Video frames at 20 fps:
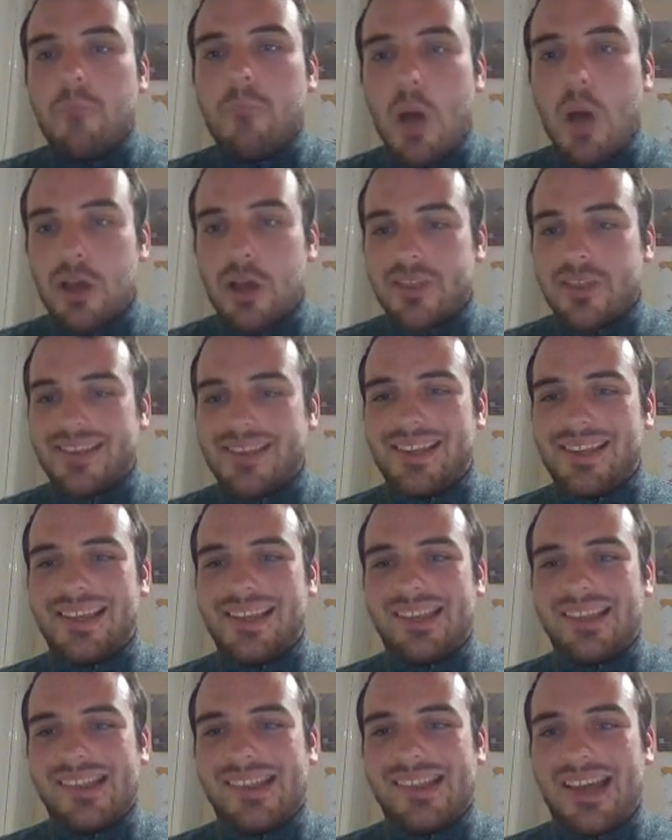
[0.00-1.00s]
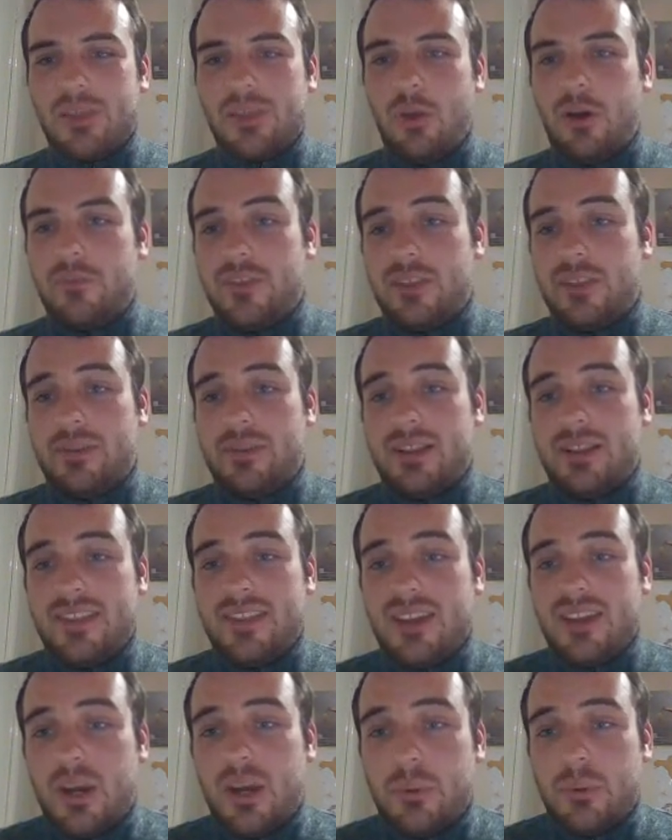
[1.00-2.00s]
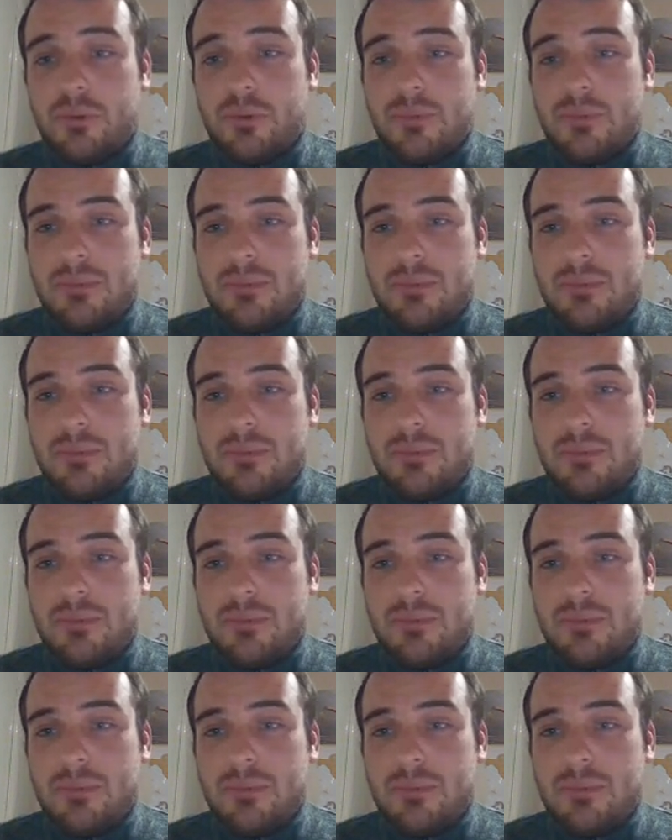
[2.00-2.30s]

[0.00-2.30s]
personally, that's not a visibility I would